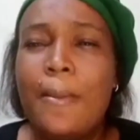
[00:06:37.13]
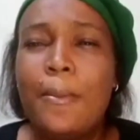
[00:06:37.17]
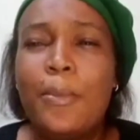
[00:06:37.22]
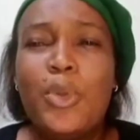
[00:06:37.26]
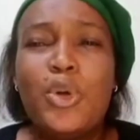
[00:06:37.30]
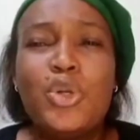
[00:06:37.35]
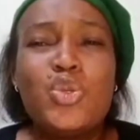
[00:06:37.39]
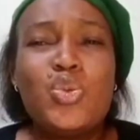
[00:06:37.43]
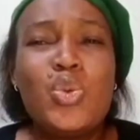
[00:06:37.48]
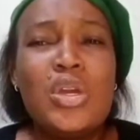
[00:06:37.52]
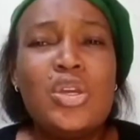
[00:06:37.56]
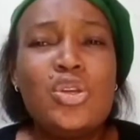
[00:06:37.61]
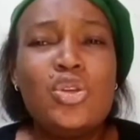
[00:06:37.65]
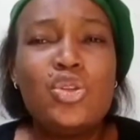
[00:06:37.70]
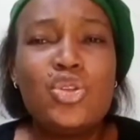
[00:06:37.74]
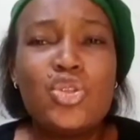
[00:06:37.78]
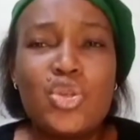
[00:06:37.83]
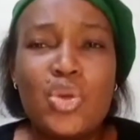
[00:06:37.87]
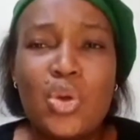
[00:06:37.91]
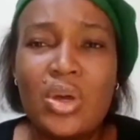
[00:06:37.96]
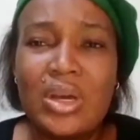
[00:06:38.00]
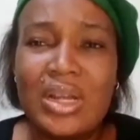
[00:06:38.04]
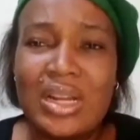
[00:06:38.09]
But when you
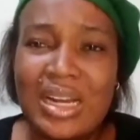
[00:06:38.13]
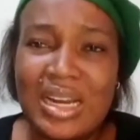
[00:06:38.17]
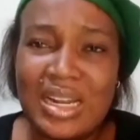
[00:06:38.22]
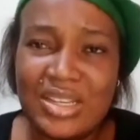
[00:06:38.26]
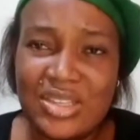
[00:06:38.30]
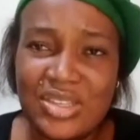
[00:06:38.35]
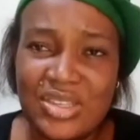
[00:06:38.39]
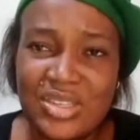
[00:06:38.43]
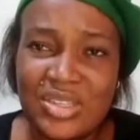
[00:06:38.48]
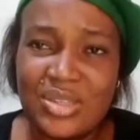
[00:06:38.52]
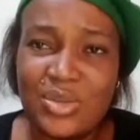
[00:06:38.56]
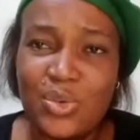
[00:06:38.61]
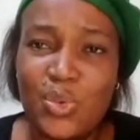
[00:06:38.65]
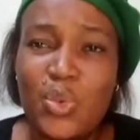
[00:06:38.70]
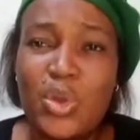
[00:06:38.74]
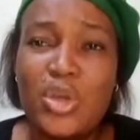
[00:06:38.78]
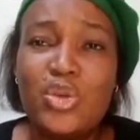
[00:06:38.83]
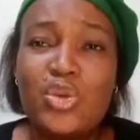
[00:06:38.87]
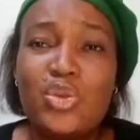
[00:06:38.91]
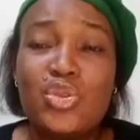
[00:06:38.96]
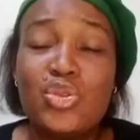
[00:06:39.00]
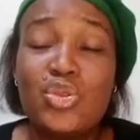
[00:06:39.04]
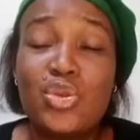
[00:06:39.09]
talk less,
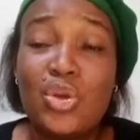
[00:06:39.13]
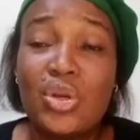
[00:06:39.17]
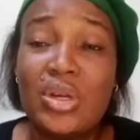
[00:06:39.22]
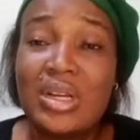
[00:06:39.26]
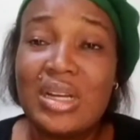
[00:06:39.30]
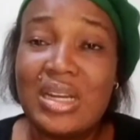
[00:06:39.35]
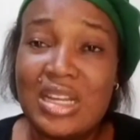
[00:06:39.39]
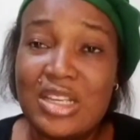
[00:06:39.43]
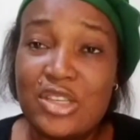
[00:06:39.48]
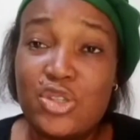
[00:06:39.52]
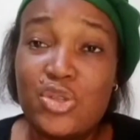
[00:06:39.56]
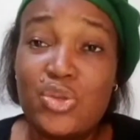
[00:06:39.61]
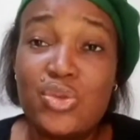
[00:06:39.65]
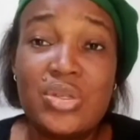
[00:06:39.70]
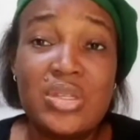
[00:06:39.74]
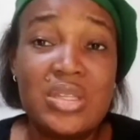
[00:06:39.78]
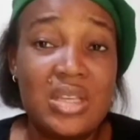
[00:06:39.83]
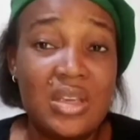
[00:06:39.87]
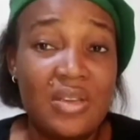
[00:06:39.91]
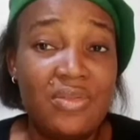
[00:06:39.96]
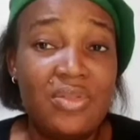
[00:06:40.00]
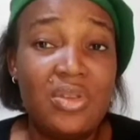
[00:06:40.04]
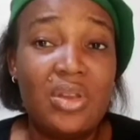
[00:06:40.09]
you
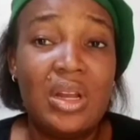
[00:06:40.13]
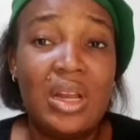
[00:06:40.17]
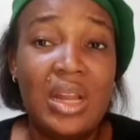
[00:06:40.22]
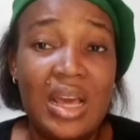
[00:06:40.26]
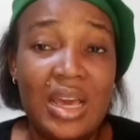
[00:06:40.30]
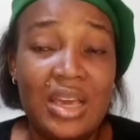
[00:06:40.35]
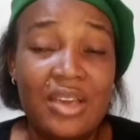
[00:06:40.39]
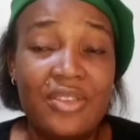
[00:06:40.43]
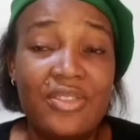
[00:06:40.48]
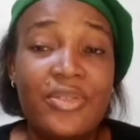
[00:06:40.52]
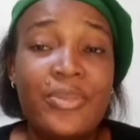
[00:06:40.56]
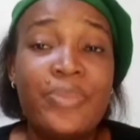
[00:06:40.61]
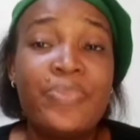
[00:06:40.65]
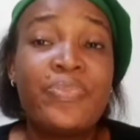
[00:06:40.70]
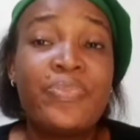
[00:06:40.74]
save your life.